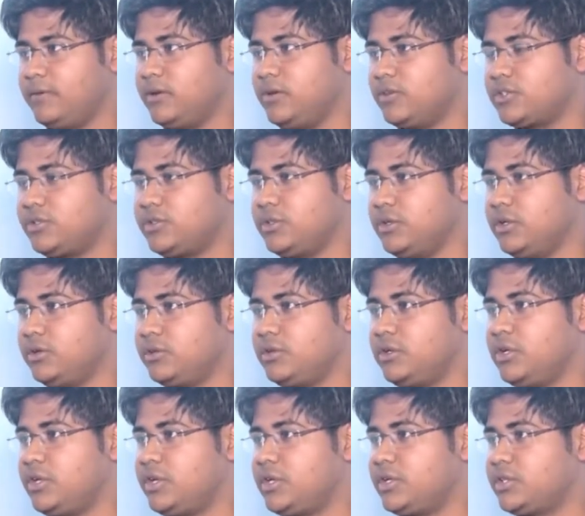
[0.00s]
That's, uh,
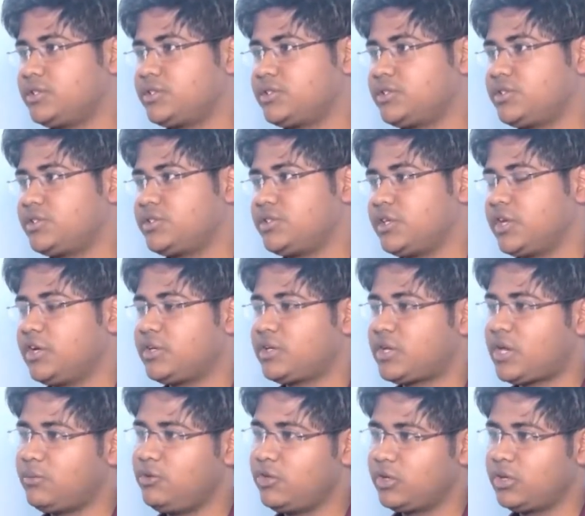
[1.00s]

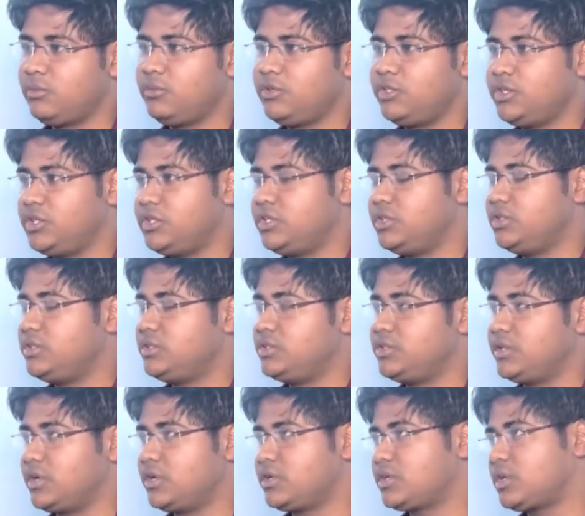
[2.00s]
Second time you can
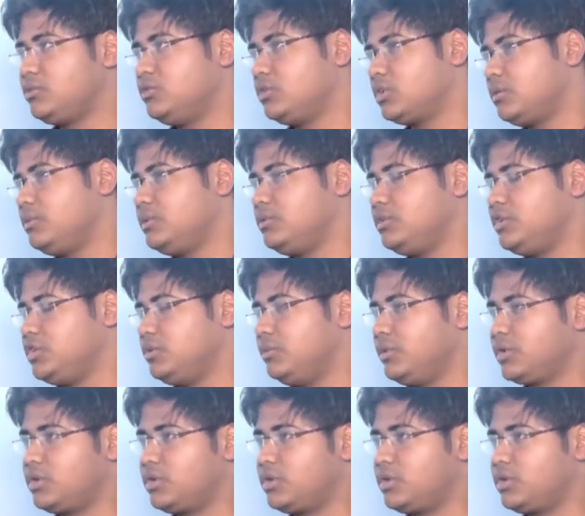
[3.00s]
second time you can you